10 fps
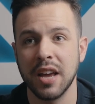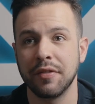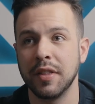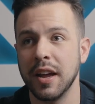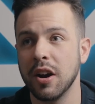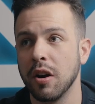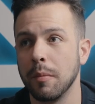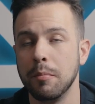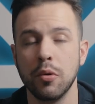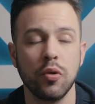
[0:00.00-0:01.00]
If
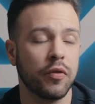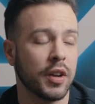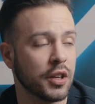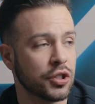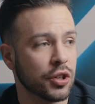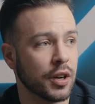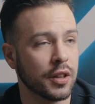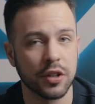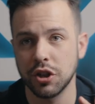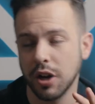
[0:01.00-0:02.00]
they're moving
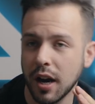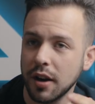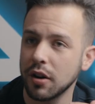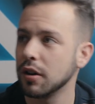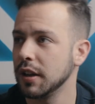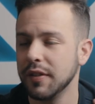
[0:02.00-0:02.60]
during the shot, or